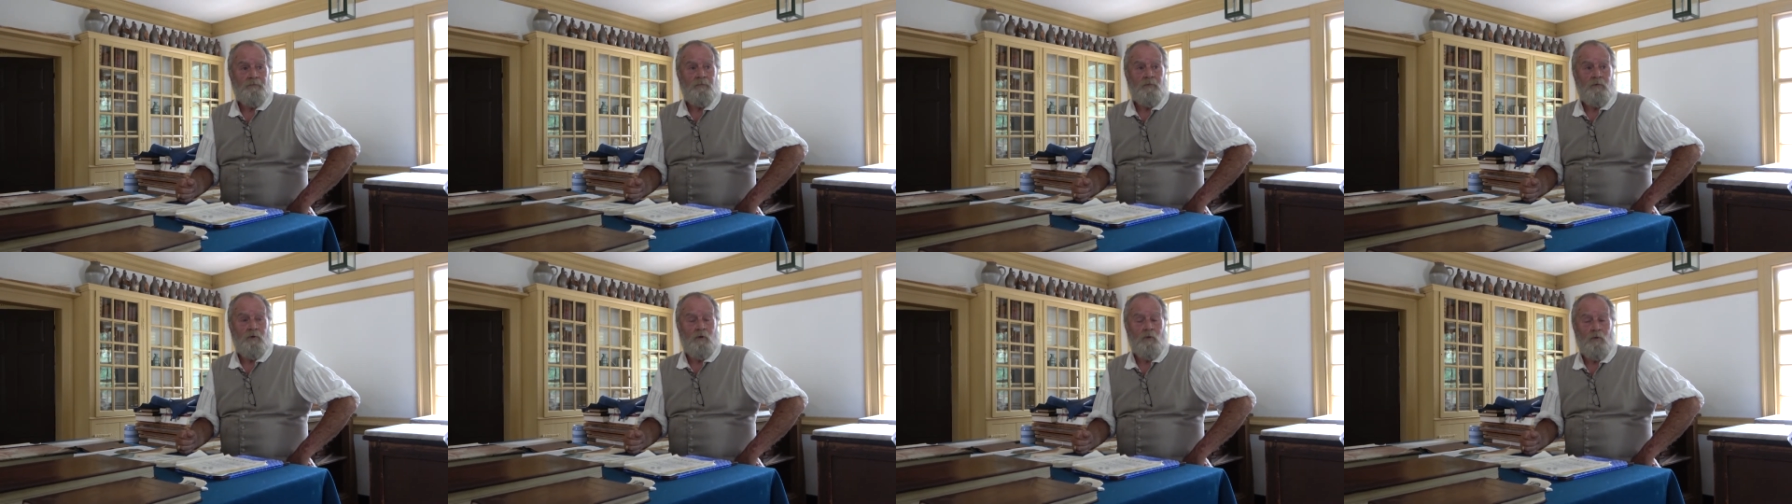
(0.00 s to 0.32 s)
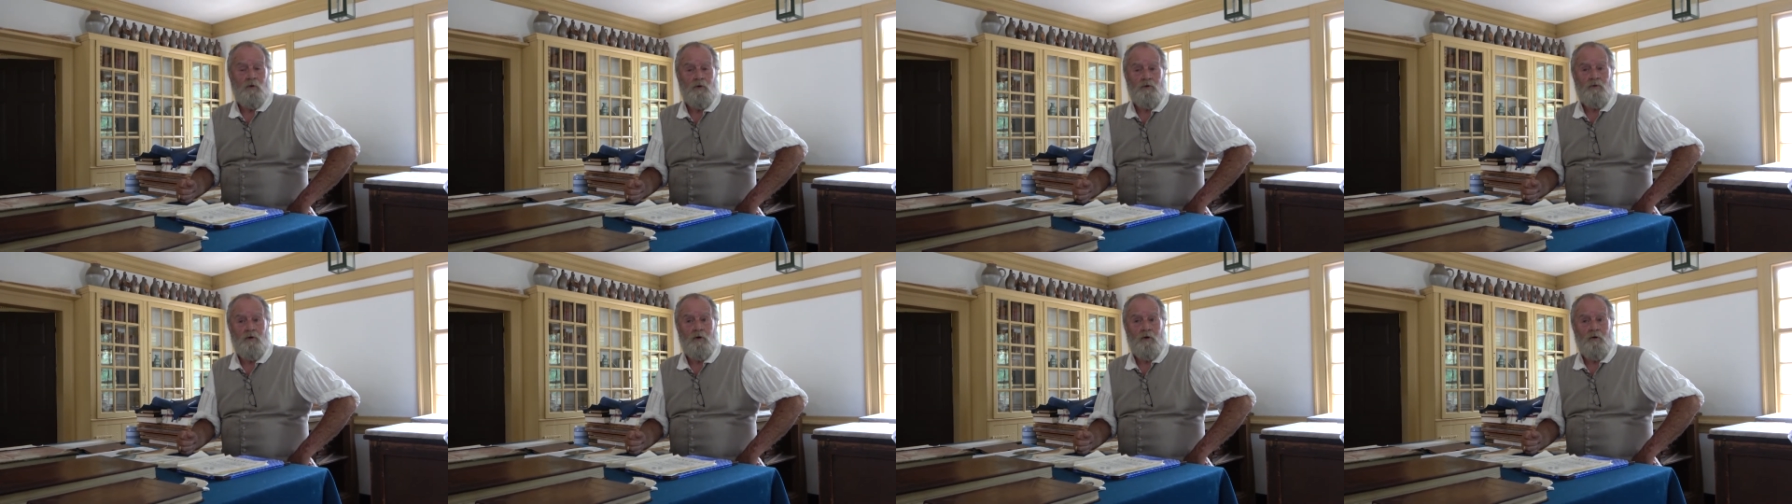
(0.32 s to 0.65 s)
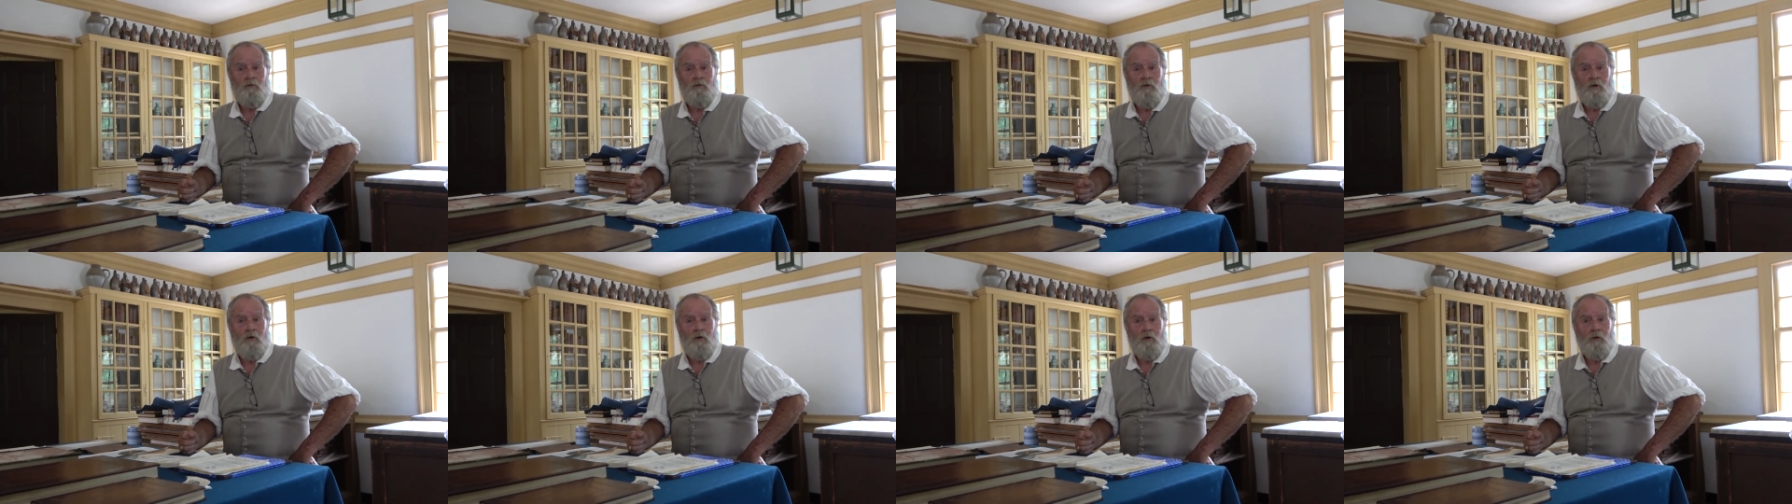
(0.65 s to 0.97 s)
So when it
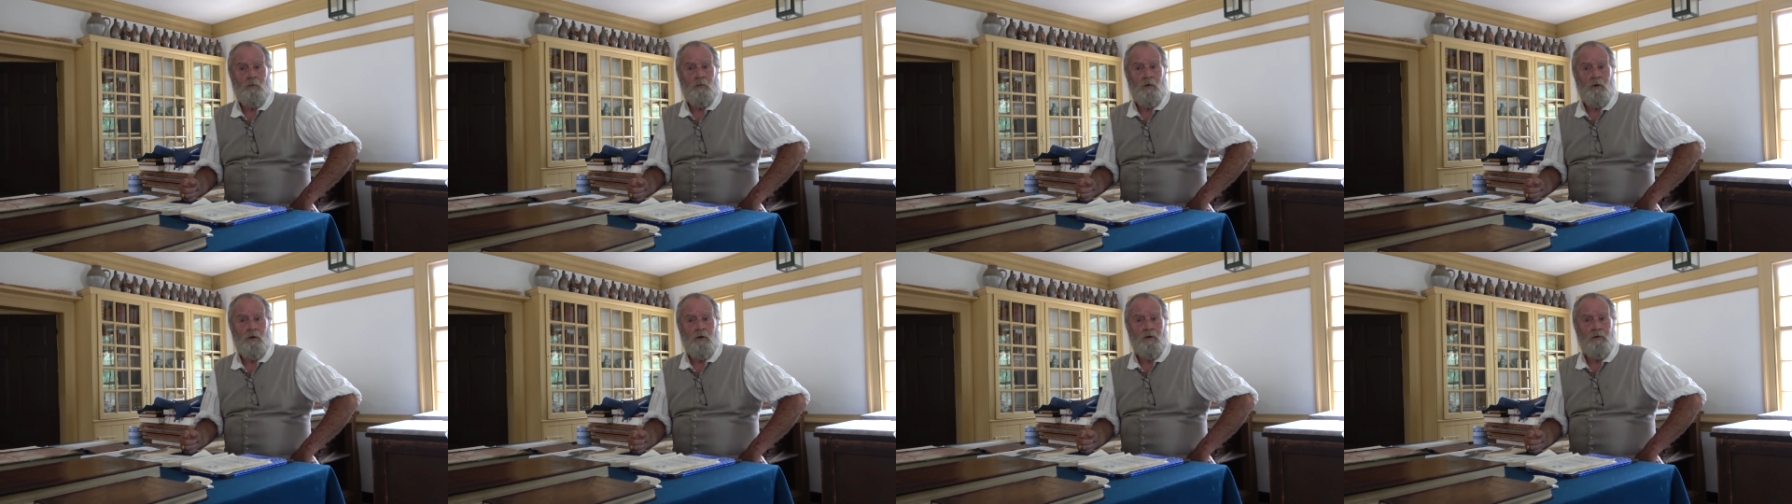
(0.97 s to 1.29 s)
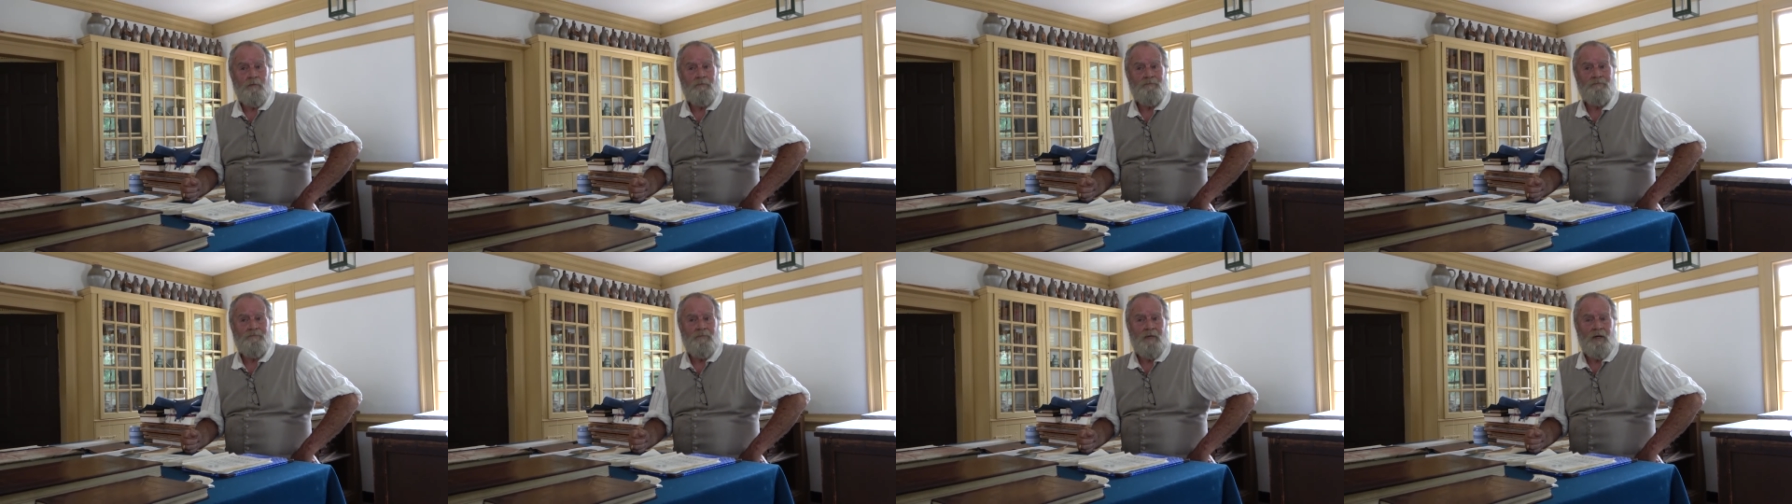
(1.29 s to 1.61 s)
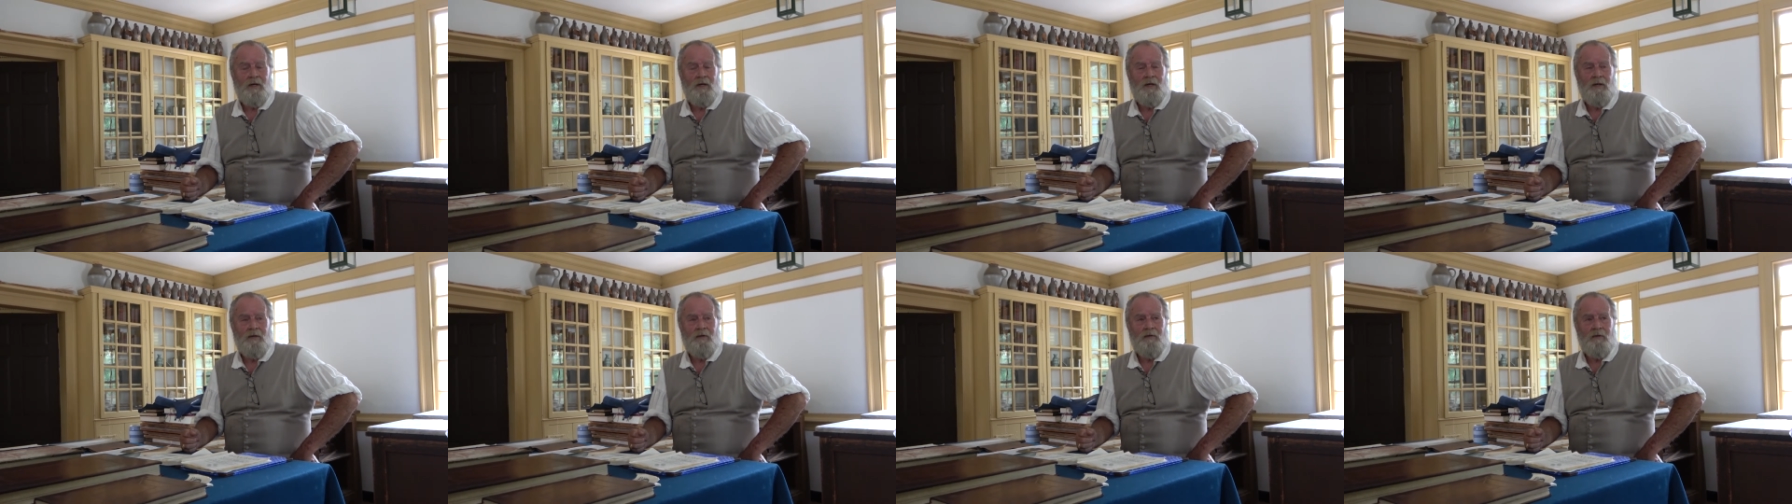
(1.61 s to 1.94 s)
started falling apart,
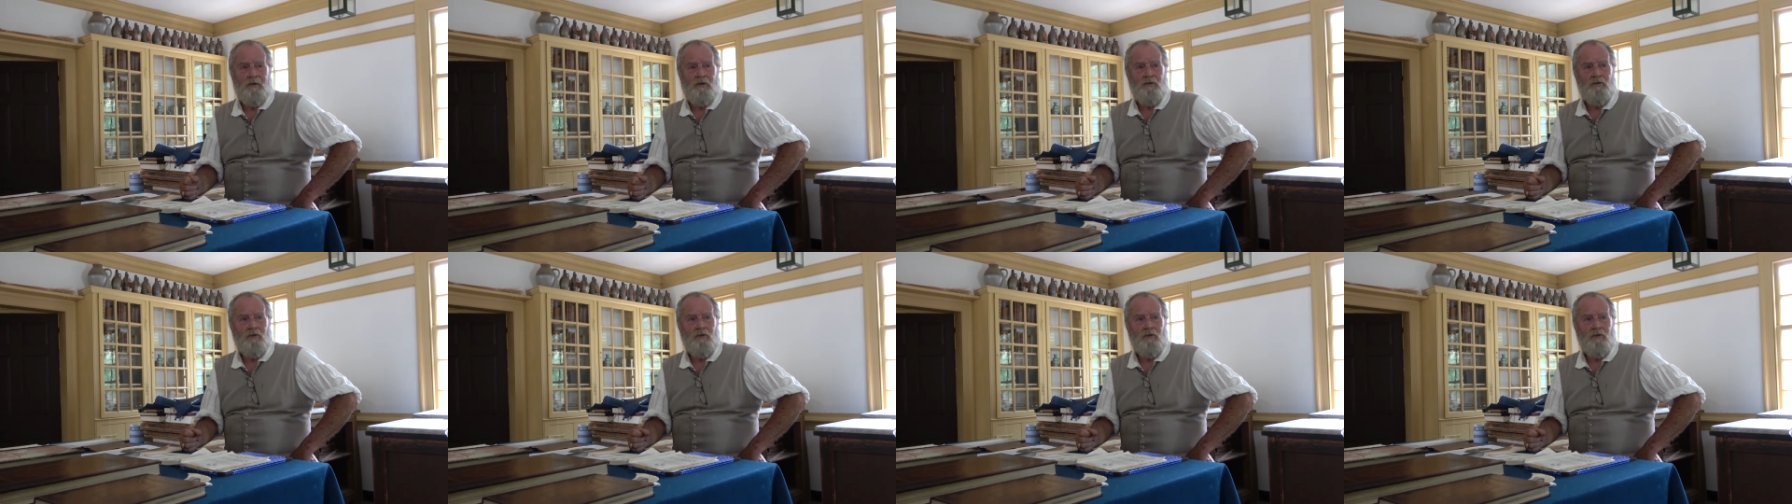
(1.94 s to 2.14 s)
the